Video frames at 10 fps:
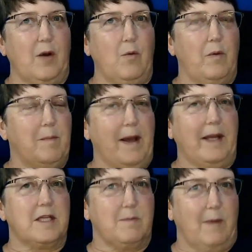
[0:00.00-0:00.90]
and what we
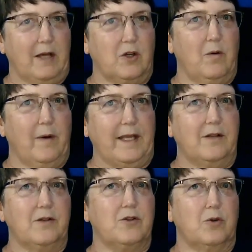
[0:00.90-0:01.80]
might expect going
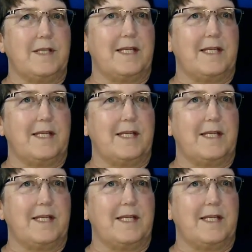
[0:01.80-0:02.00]
into